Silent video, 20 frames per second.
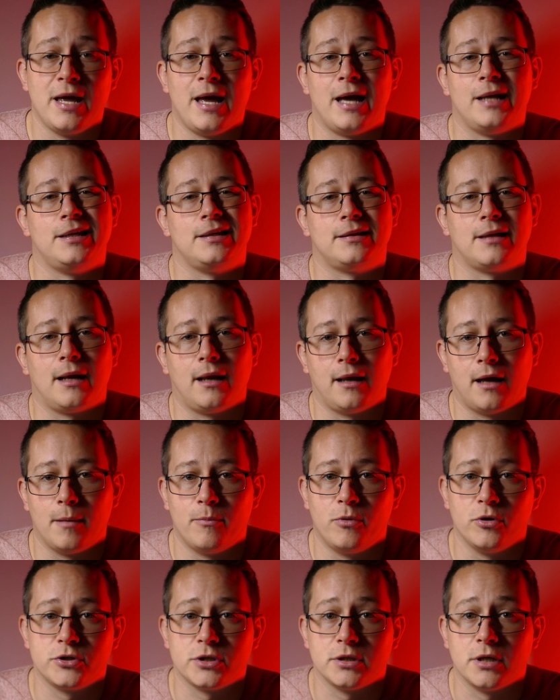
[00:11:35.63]
and hit that like
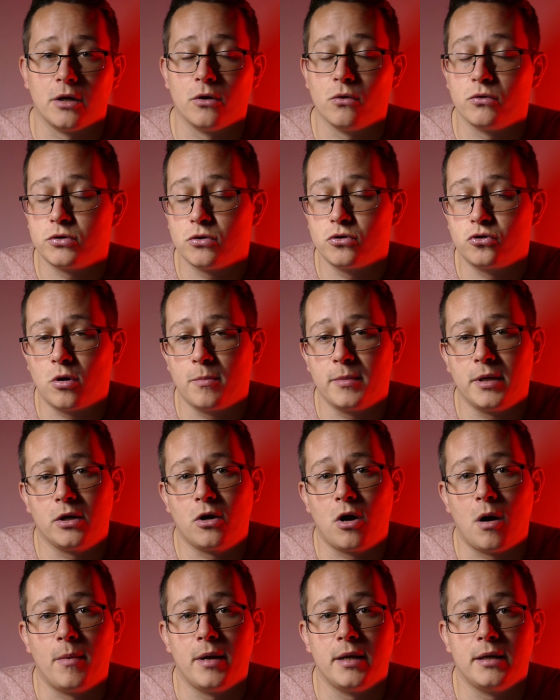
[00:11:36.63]
button, and also drop me a
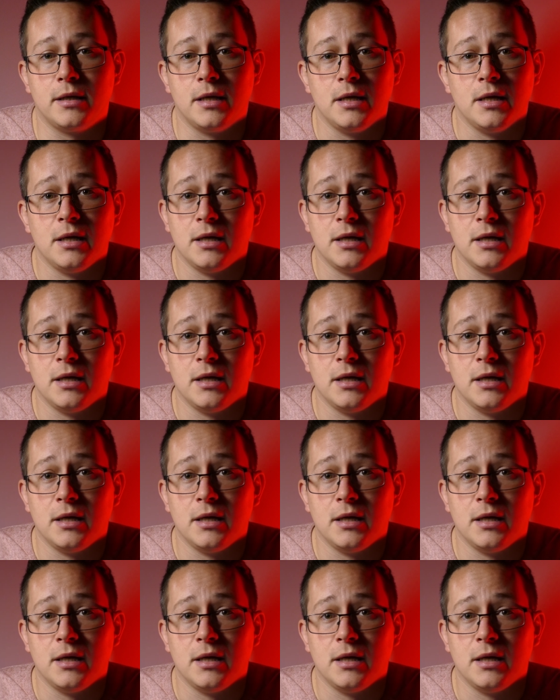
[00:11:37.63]
comment.